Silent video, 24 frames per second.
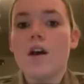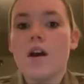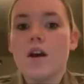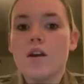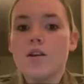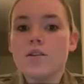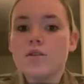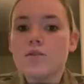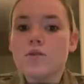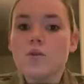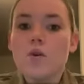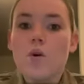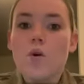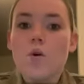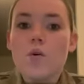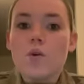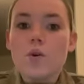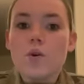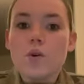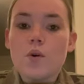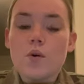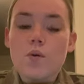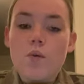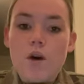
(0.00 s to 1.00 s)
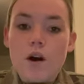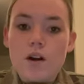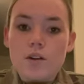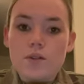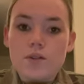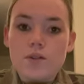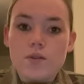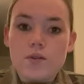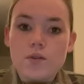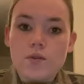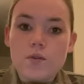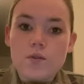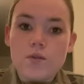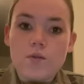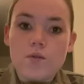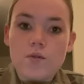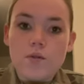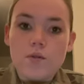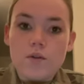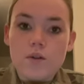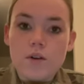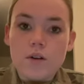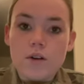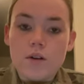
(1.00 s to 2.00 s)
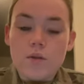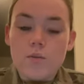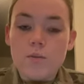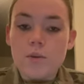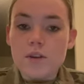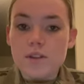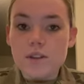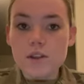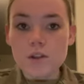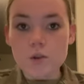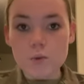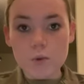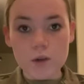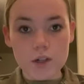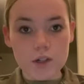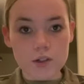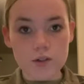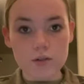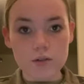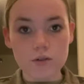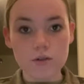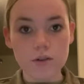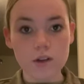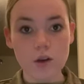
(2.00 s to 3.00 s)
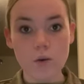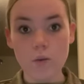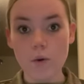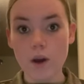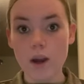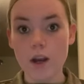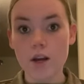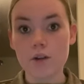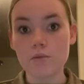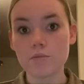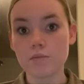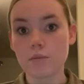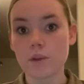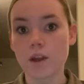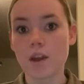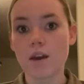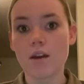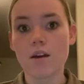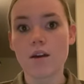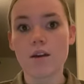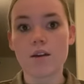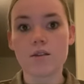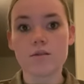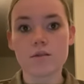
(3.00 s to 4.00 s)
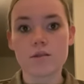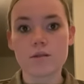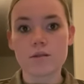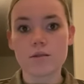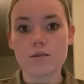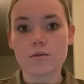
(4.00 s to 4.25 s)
So you'll want to be situationally aware and